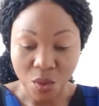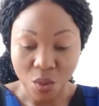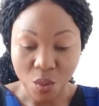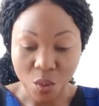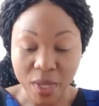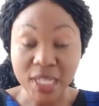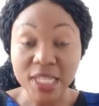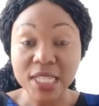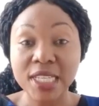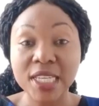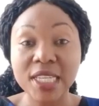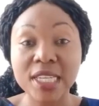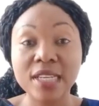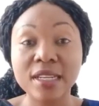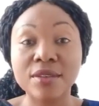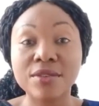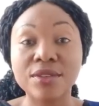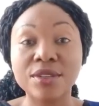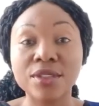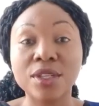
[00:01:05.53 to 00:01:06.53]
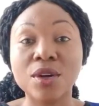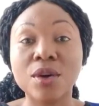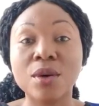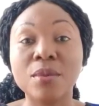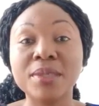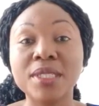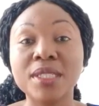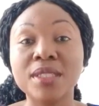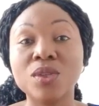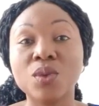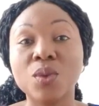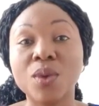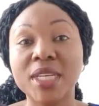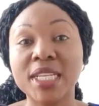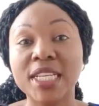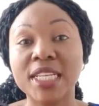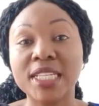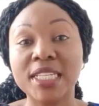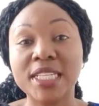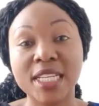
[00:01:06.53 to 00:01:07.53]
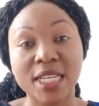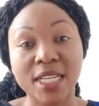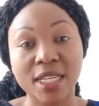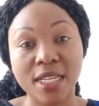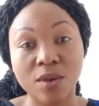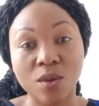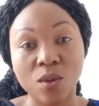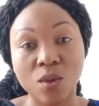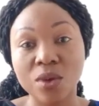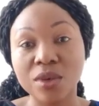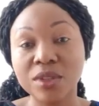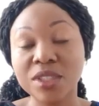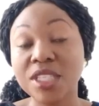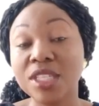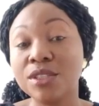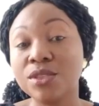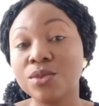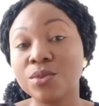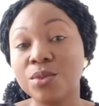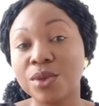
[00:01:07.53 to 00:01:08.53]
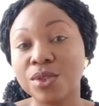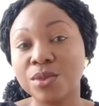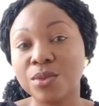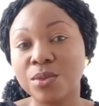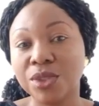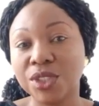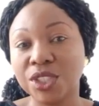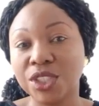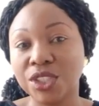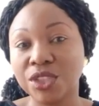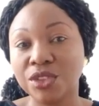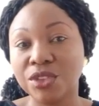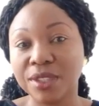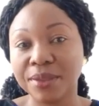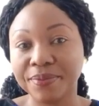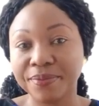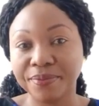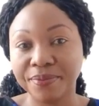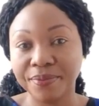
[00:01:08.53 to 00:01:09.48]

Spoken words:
when the king for the community, when they did, won't kill small, small children.